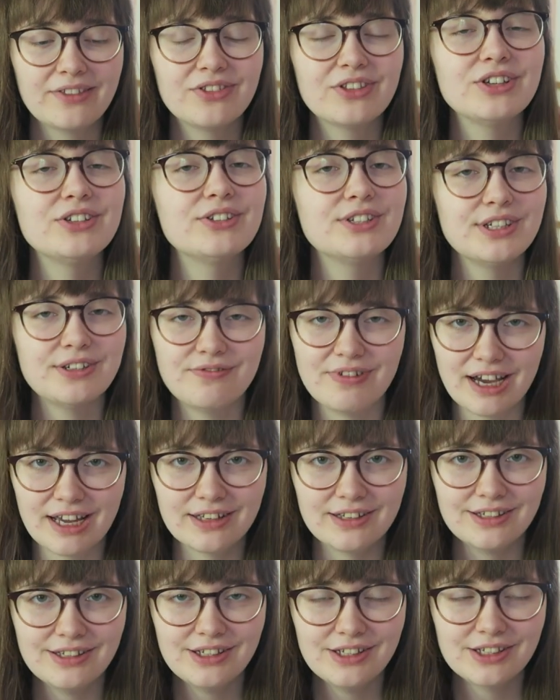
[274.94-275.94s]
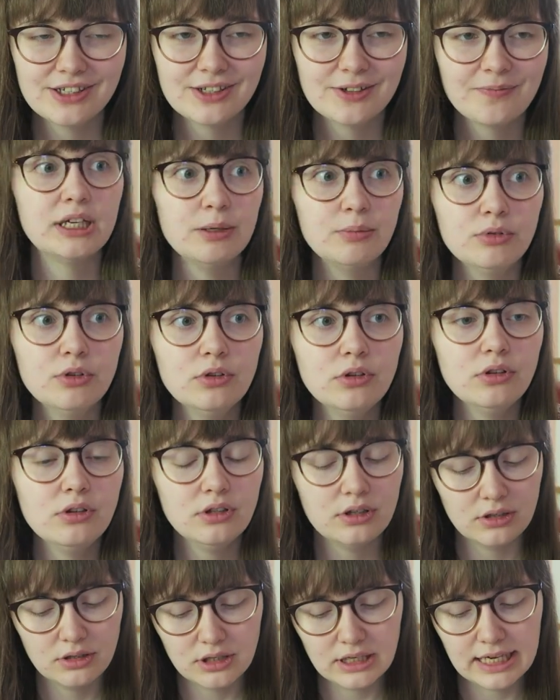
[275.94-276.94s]
these events,
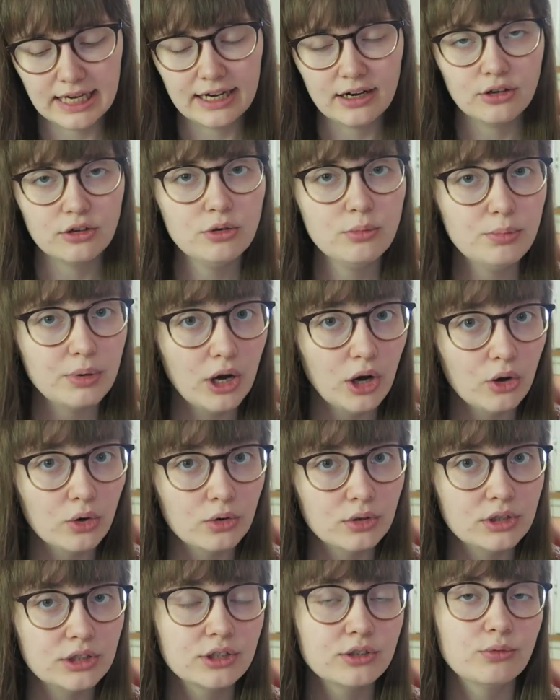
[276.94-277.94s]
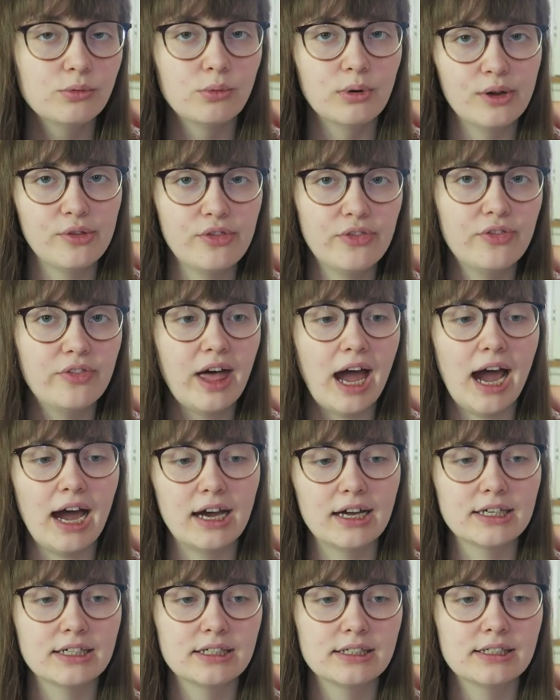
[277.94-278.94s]
people get on a boat with
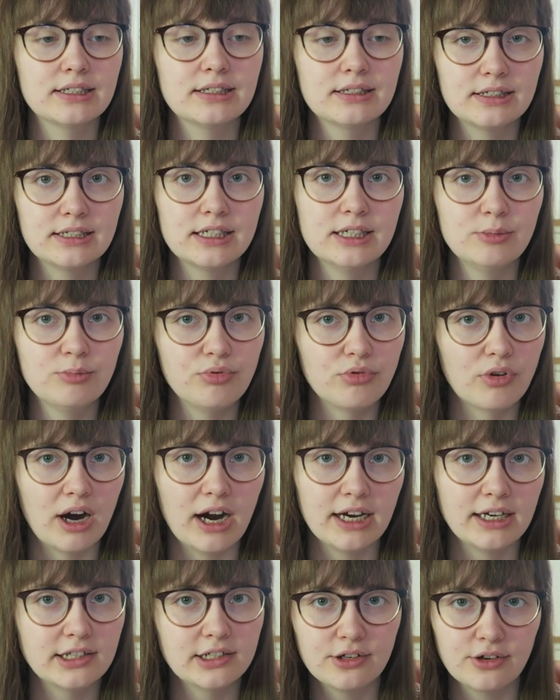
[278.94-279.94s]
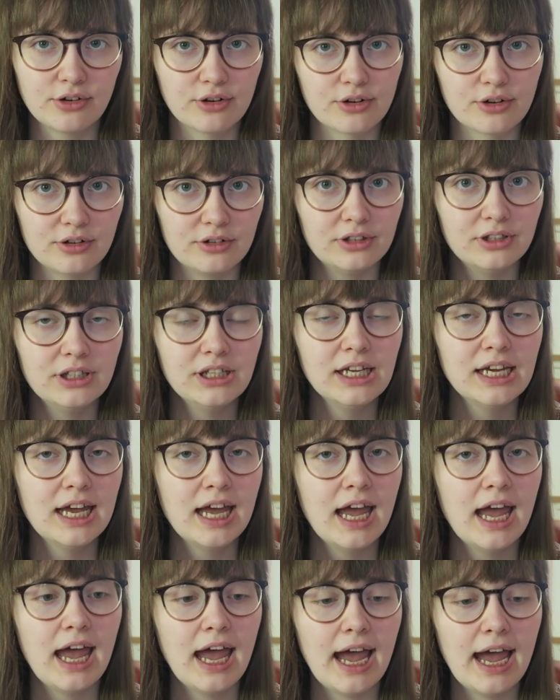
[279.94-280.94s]
that sea bride girl
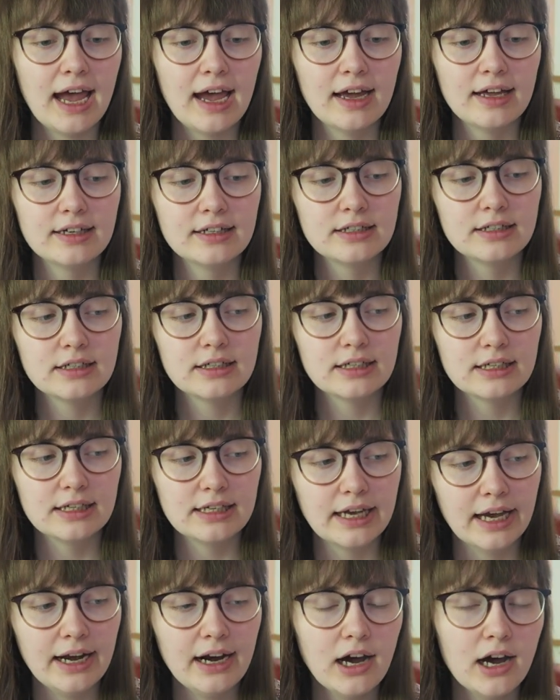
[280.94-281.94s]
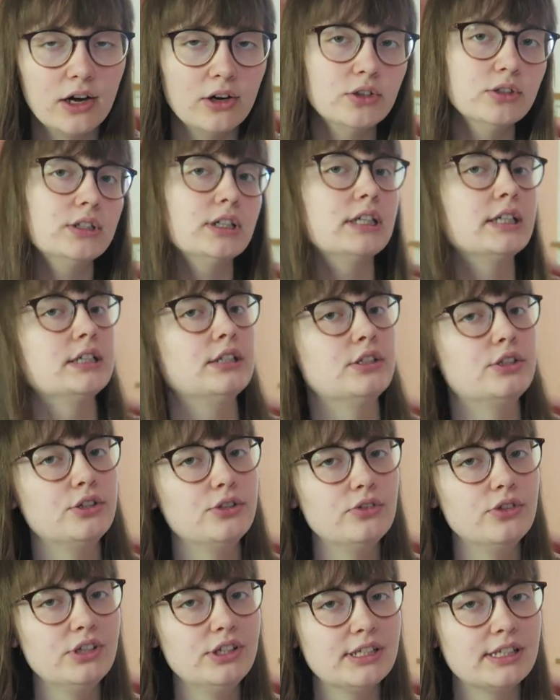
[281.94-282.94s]
and get out
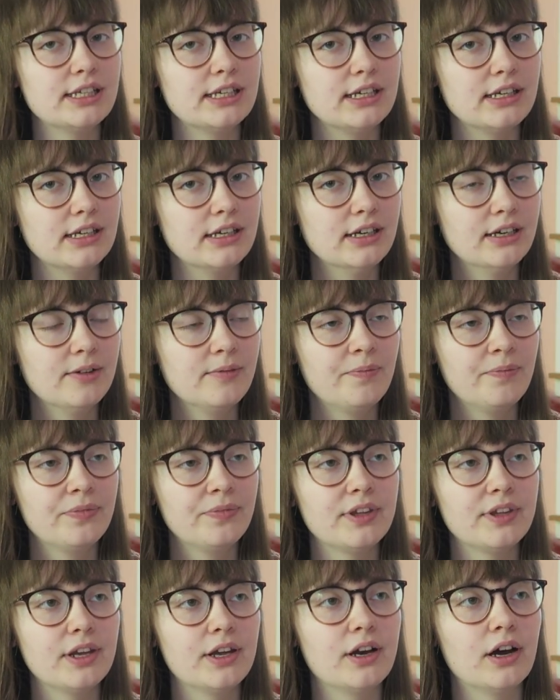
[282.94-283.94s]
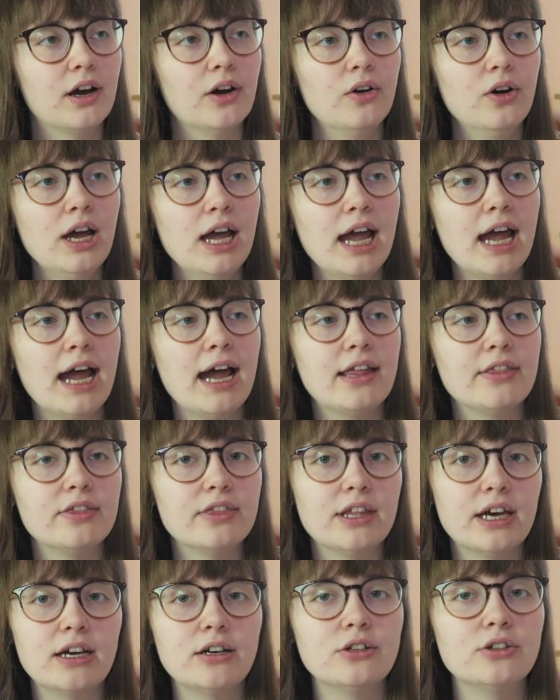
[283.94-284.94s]
into the sea, you know?
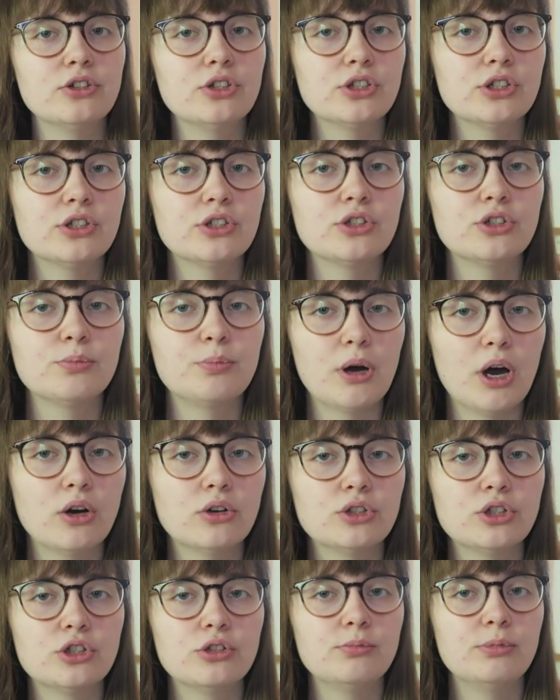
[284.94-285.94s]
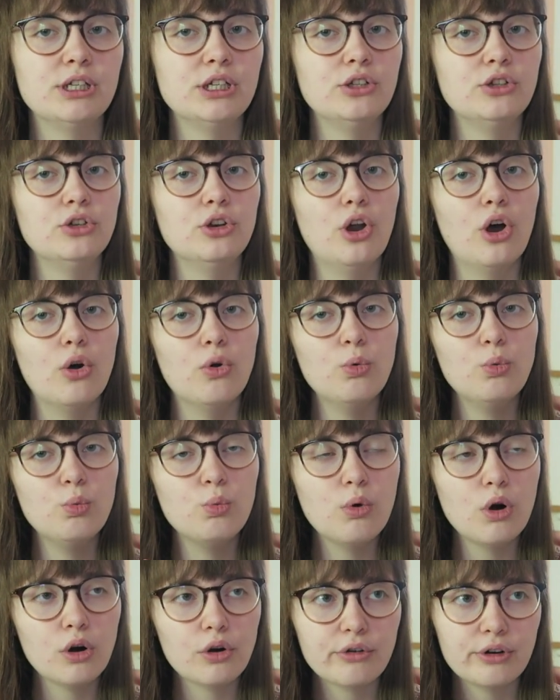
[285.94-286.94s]
And there's supposed to be no
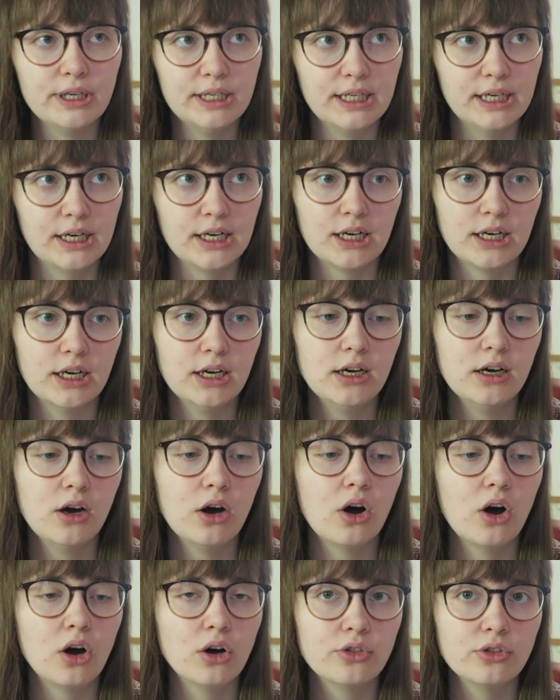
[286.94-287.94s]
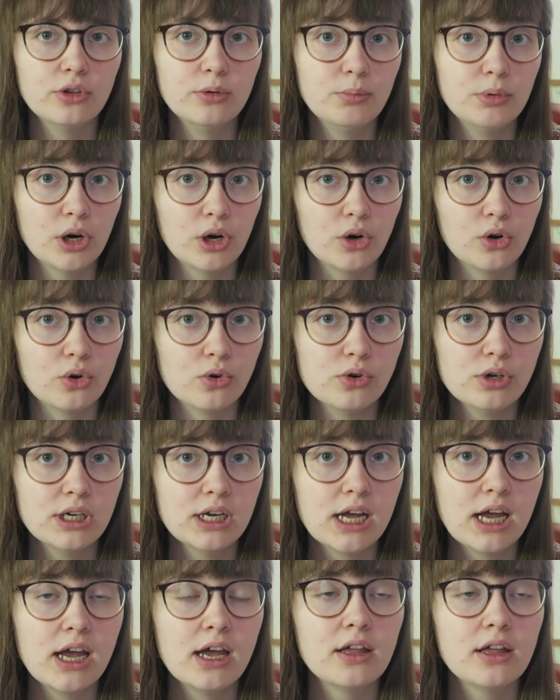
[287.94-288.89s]
warrior on the boat.